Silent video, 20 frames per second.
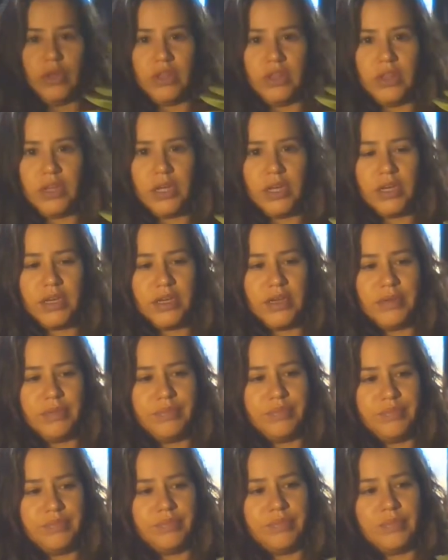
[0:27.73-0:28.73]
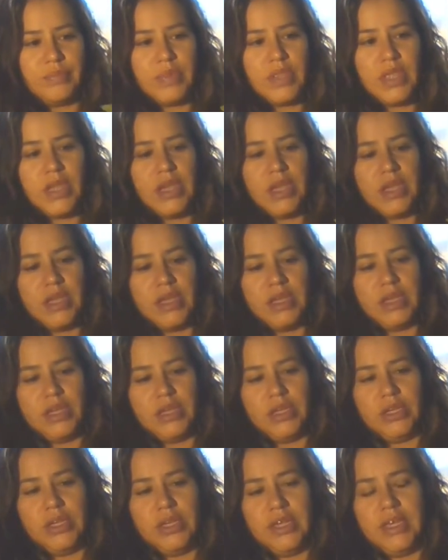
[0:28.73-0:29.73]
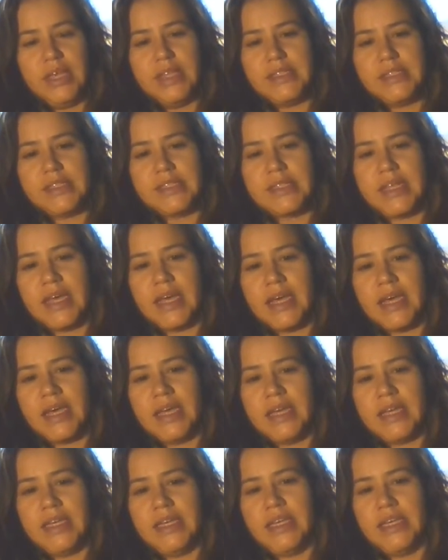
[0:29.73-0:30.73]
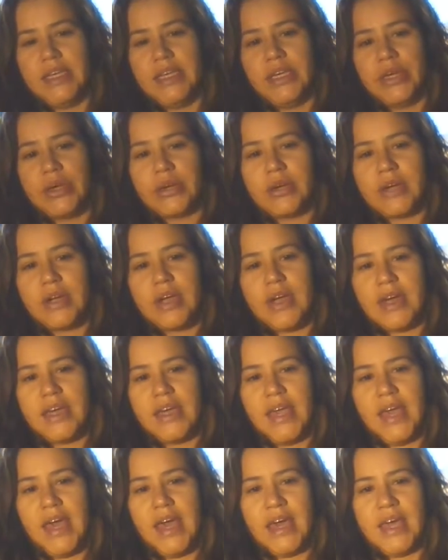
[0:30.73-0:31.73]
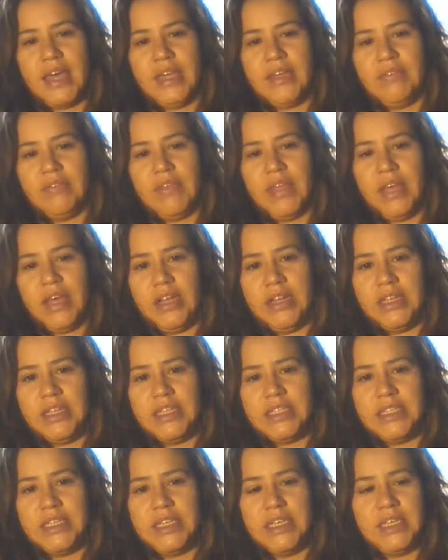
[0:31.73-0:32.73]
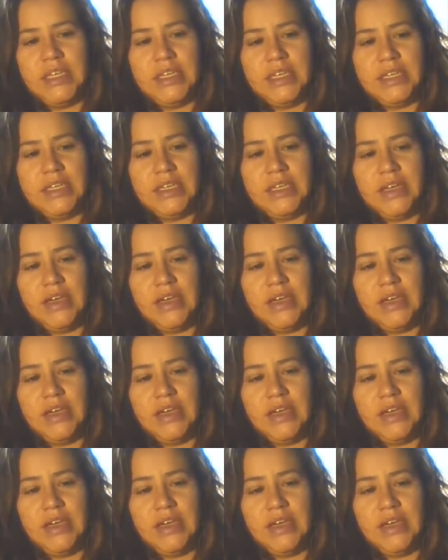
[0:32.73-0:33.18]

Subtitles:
will look. Inside here I have LED